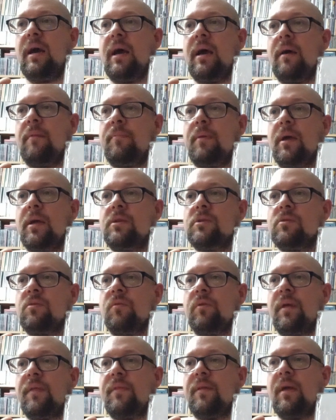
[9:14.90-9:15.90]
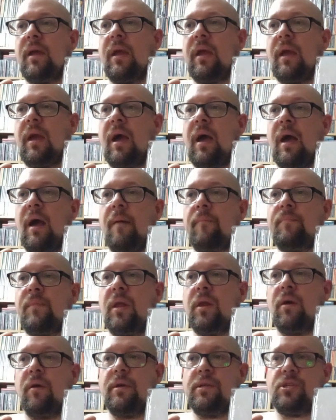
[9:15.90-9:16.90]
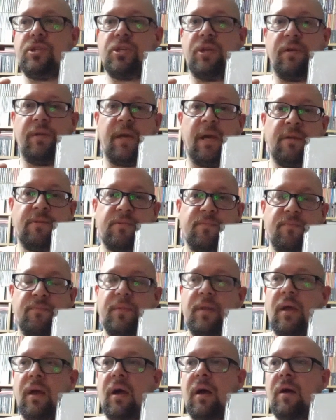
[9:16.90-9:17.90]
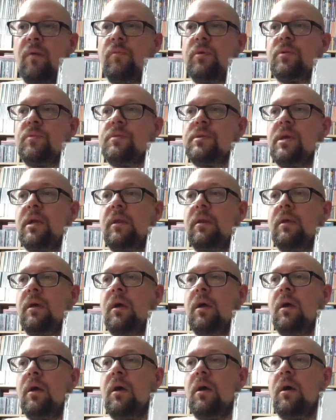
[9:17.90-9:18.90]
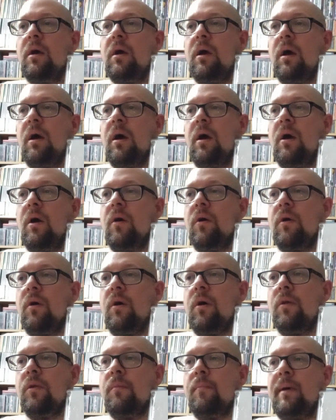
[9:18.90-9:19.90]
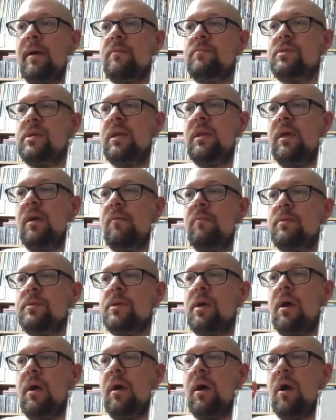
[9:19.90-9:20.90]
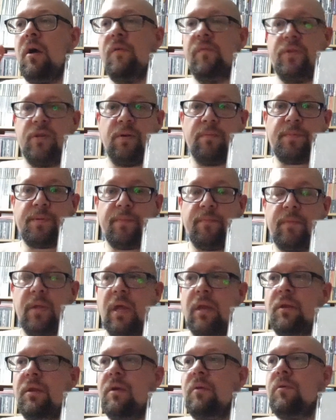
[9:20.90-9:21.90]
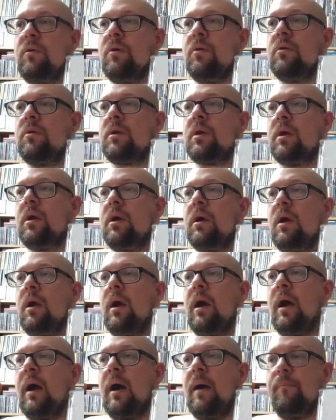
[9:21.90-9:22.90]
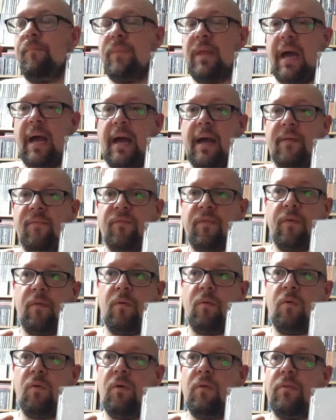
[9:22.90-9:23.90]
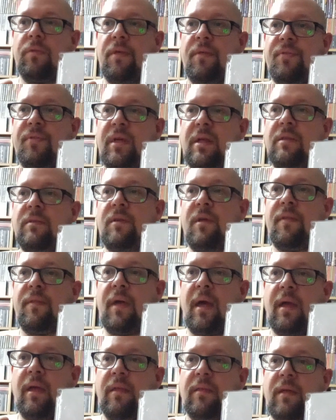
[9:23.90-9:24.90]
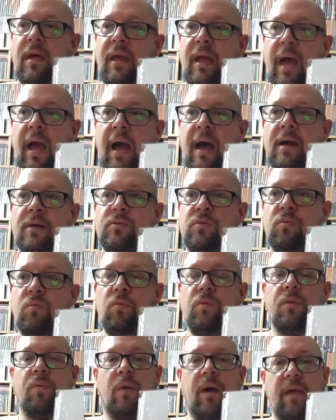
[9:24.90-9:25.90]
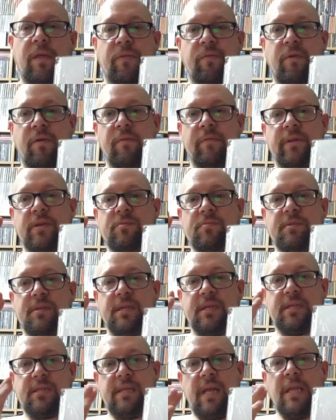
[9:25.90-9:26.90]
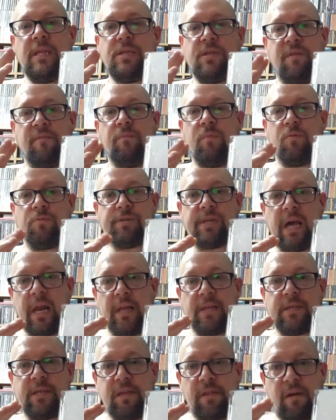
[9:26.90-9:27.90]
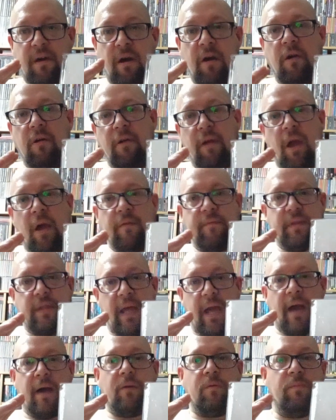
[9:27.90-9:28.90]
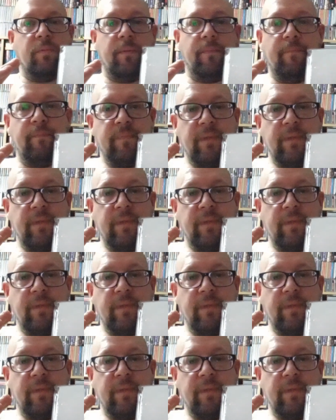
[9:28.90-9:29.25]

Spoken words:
at a place called, I think, Alliance Studios, which was in on a mountain. It was overdubbed in New York. And the thing that they had all the way through this was this sense of mortality that hung over the album,